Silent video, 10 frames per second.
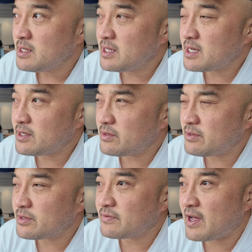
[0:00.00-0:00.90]
yeah,
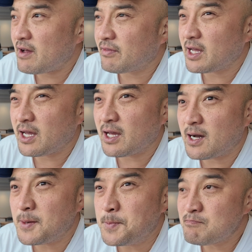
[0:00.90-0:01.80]
you sort of have
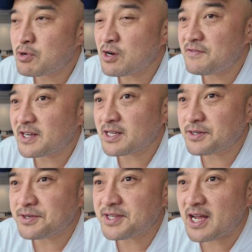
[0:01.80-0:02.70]
a imperfect
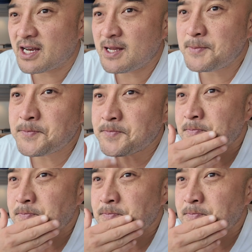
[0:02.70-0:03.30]
understanding.